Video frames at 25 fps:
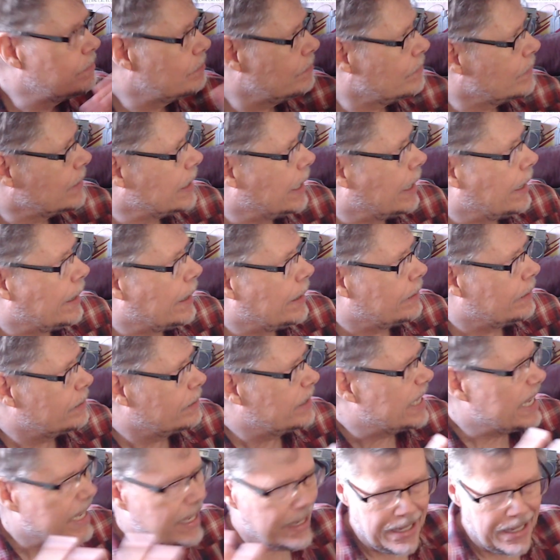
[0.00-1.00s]

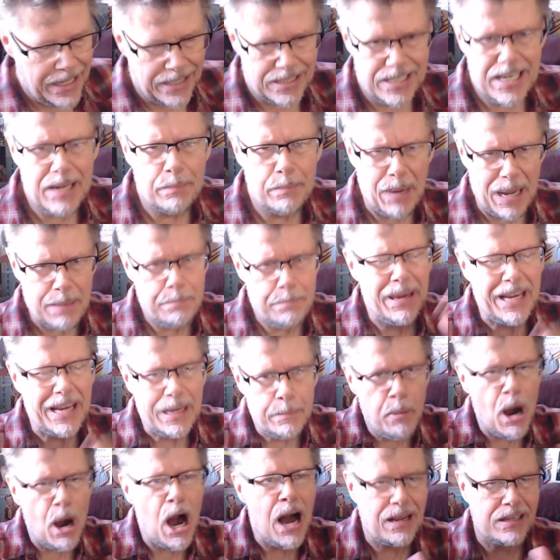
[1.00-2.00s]
it's in my big
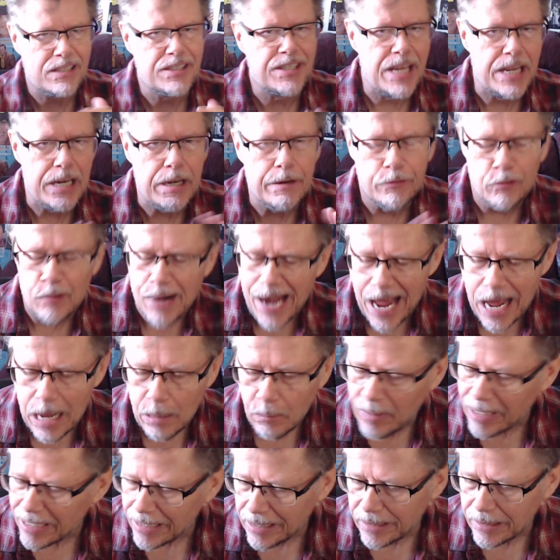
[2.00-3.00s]
box set of Ram.
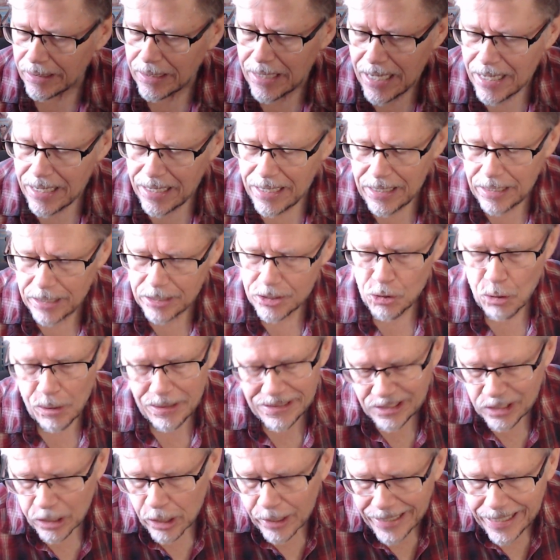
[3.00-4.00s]
And so I was
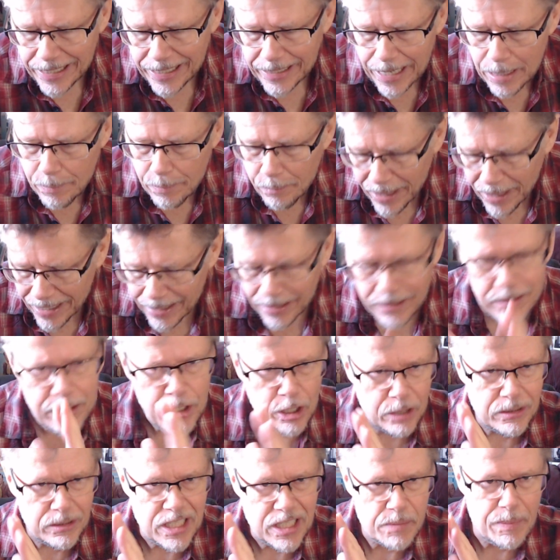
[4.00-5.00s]
looking at my, you
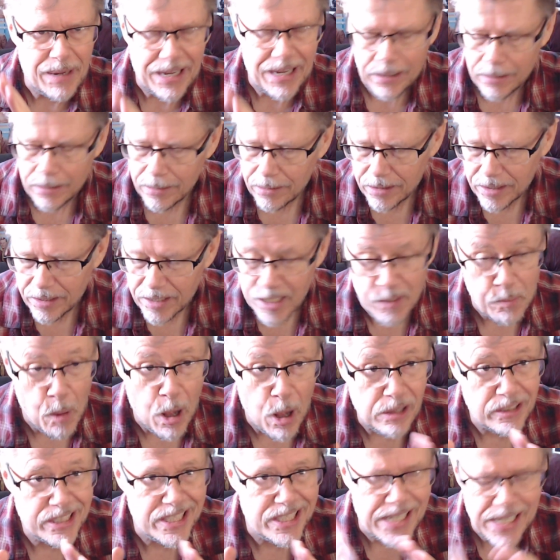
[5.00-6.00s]
know, just my
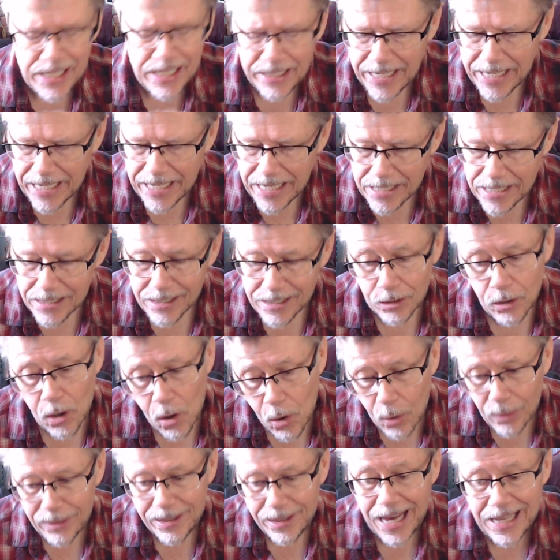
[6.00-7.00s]
small CDs. And
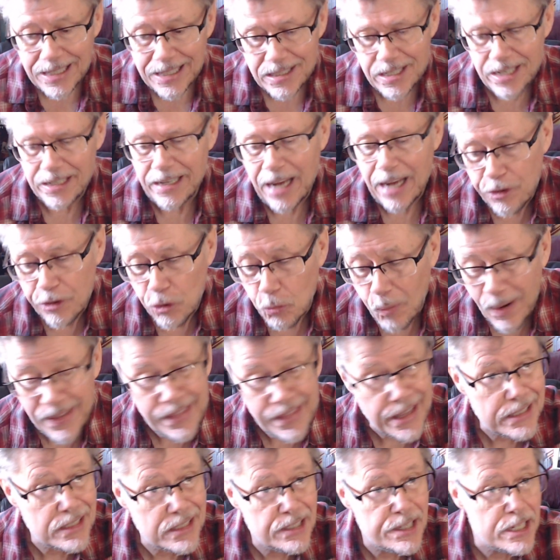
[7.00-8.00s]
oh, that's another one
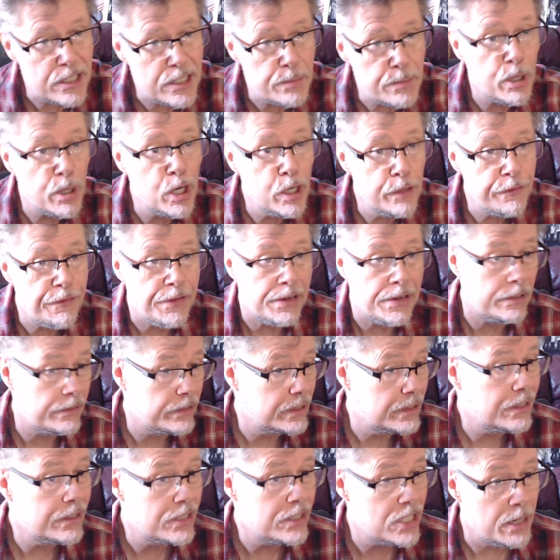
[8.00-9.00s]
that's just perfect
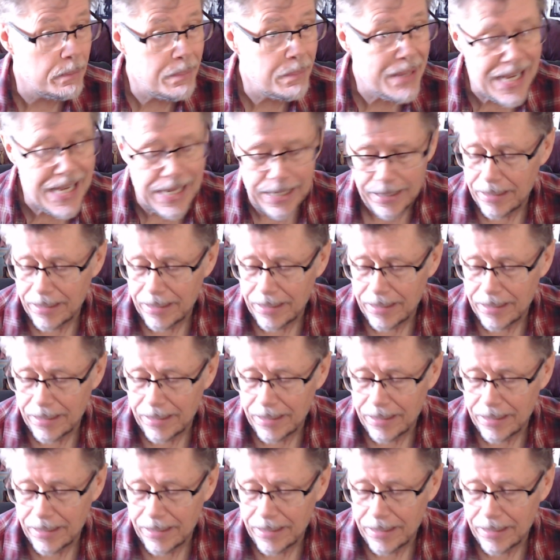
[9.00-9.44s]
to me.